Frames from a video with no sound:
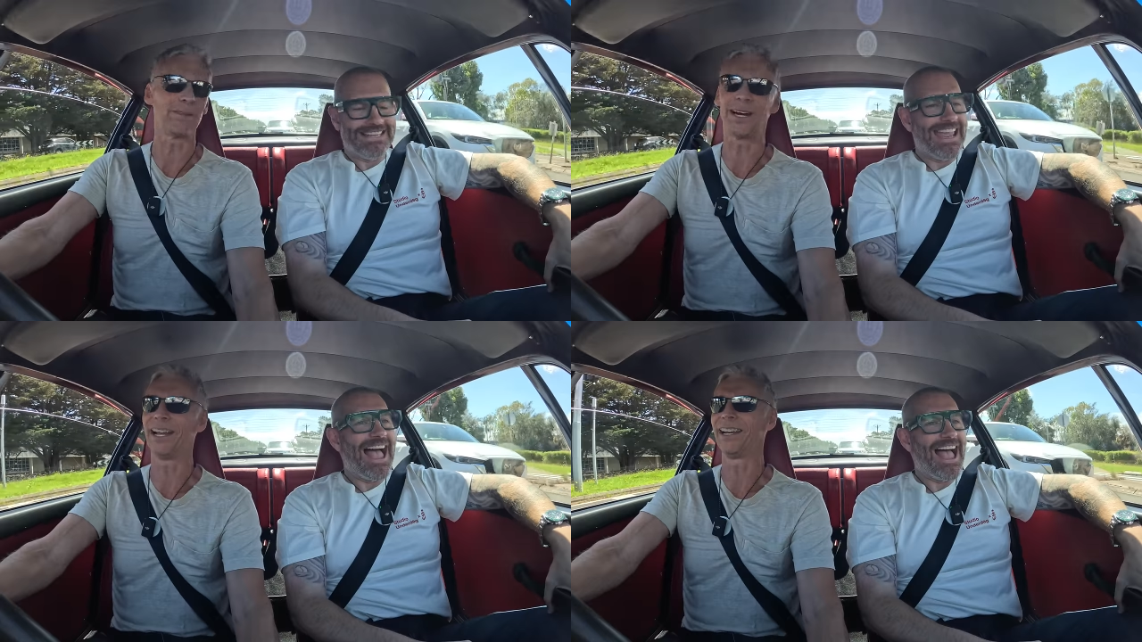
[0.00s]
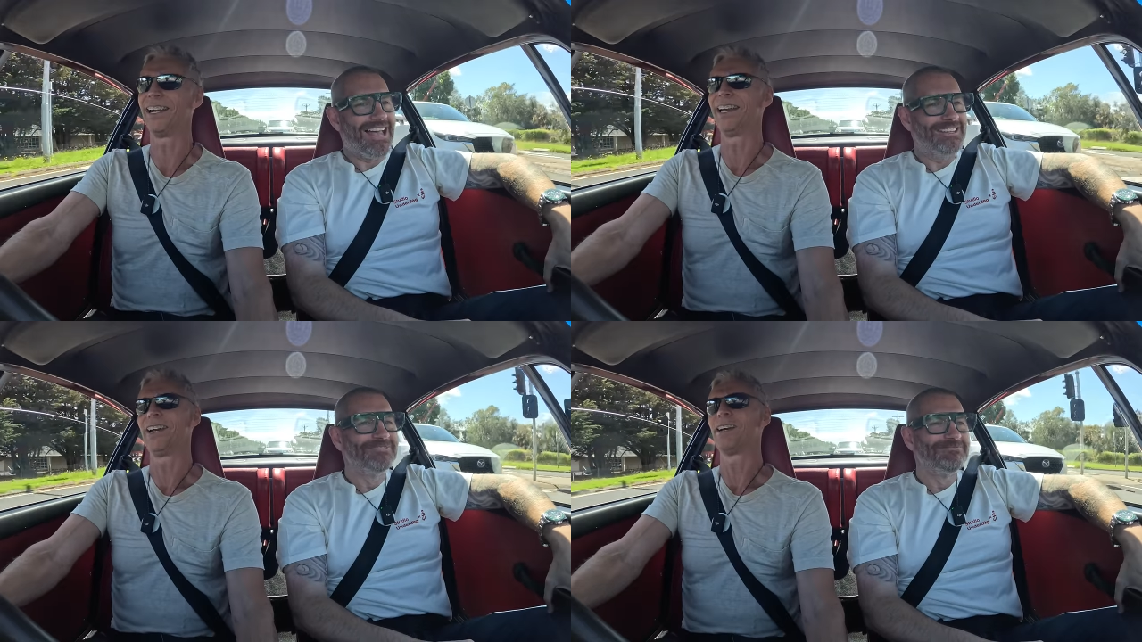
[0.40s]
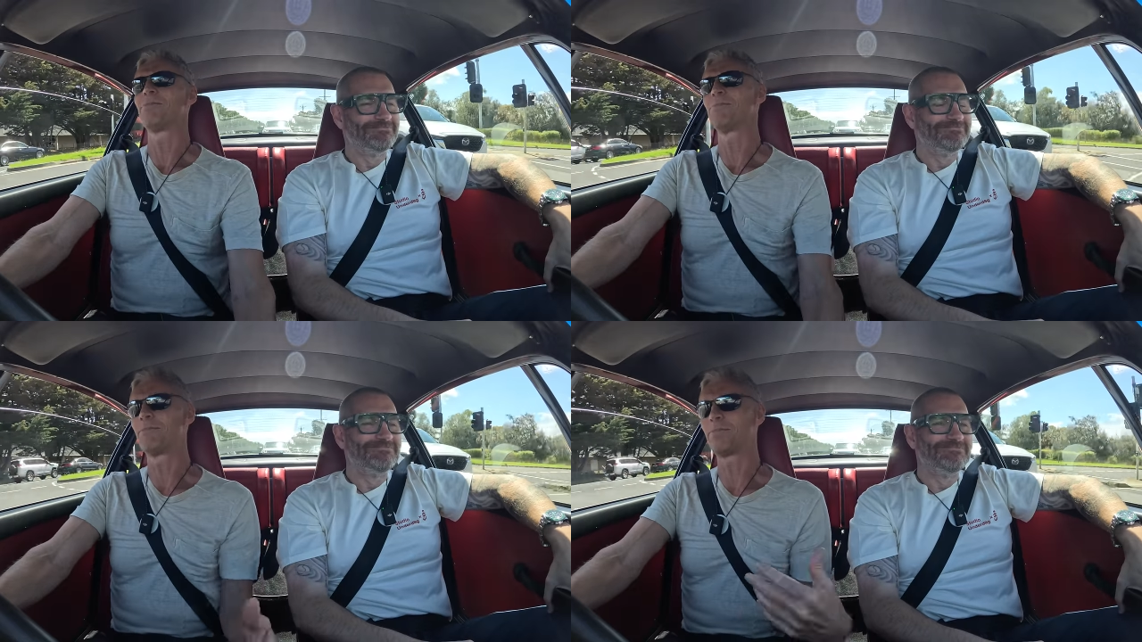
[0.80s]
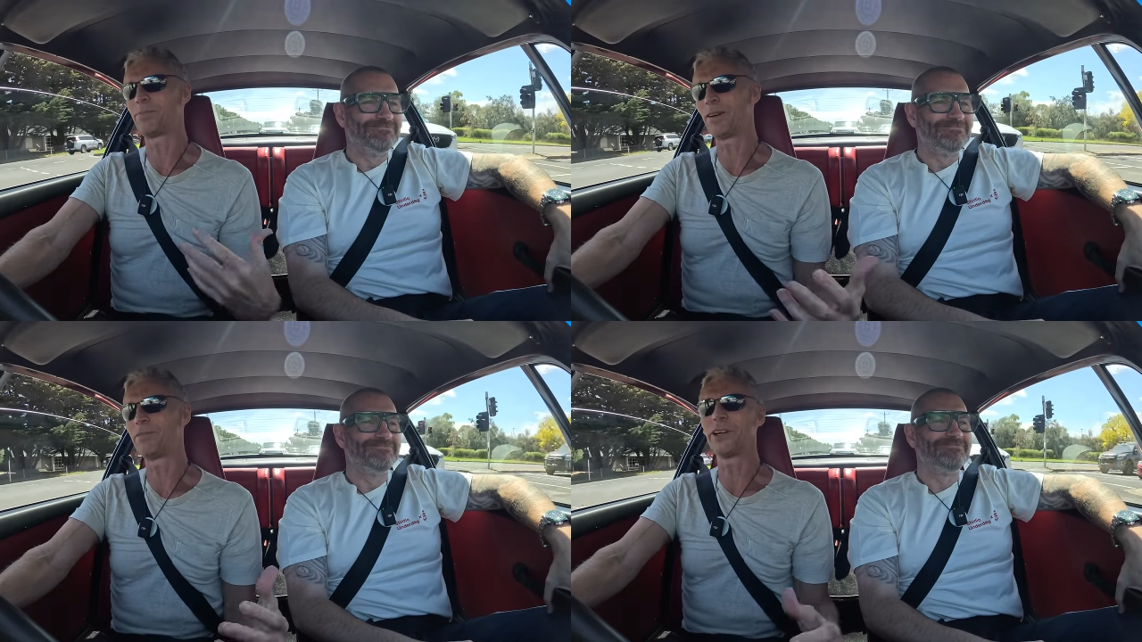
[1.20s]
Speaker 1: yeah.
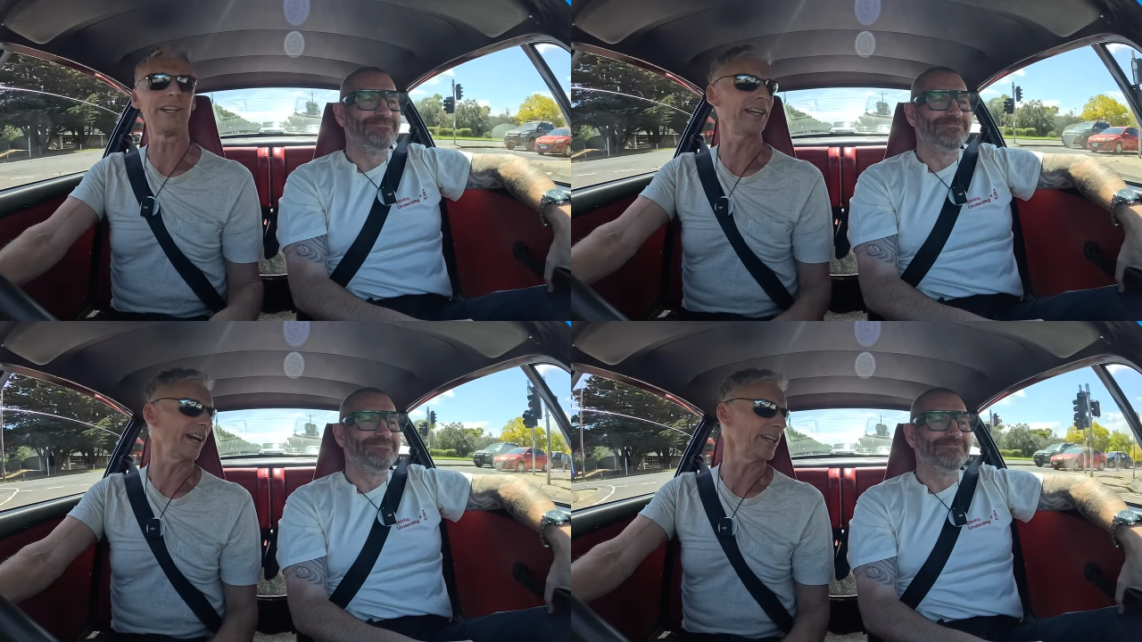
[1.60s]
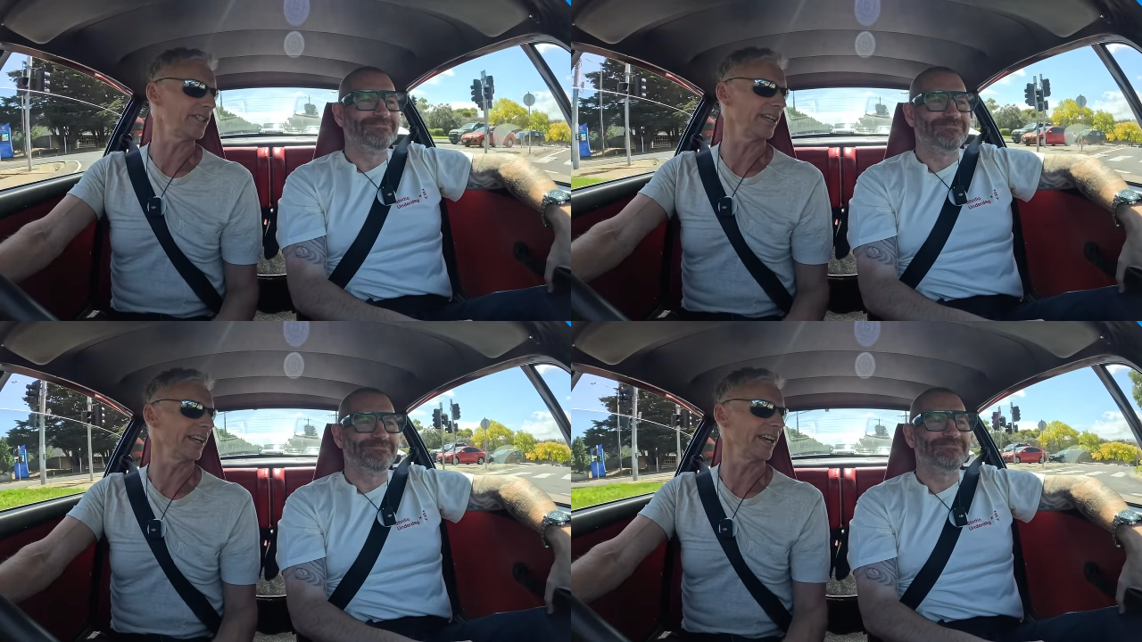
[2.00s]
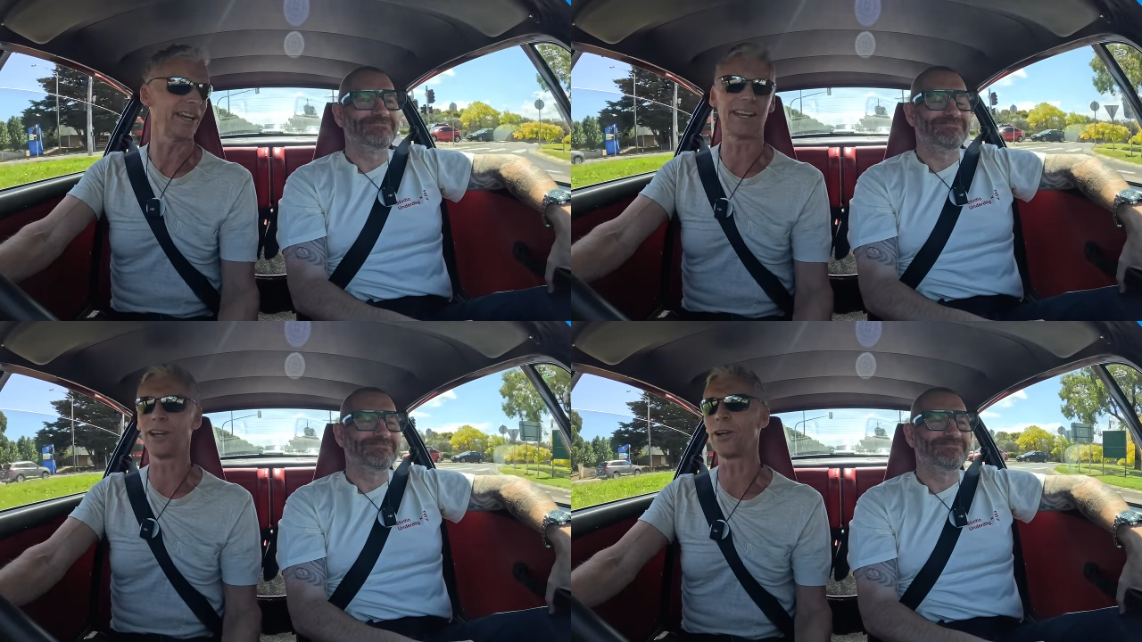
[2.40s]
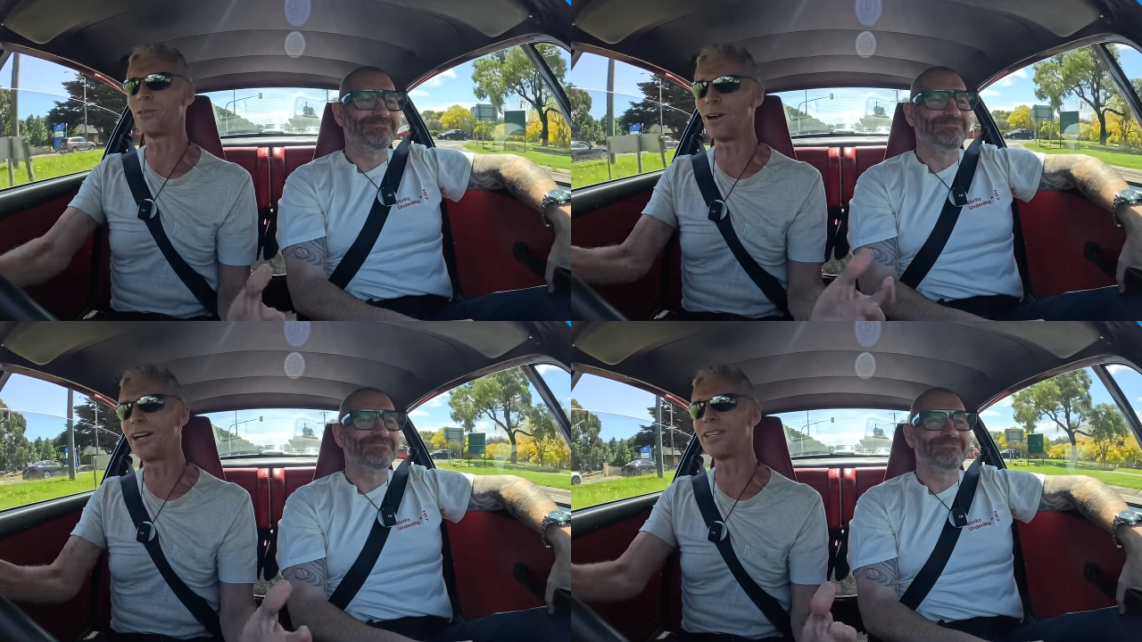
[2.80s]
But very engaging and in a lot of
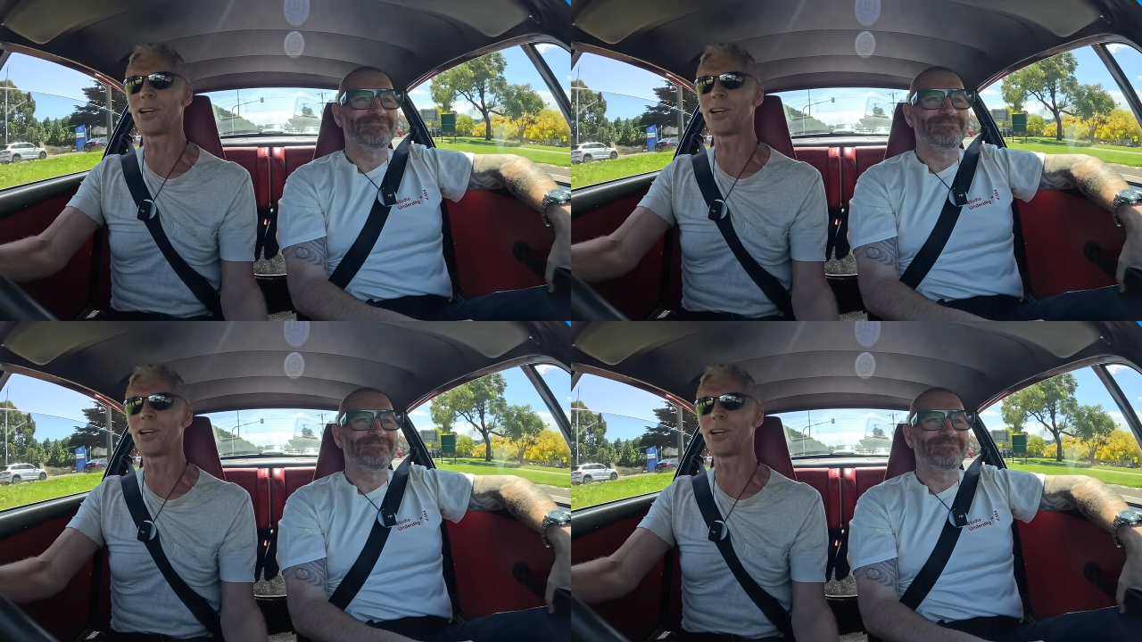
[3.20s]
ways a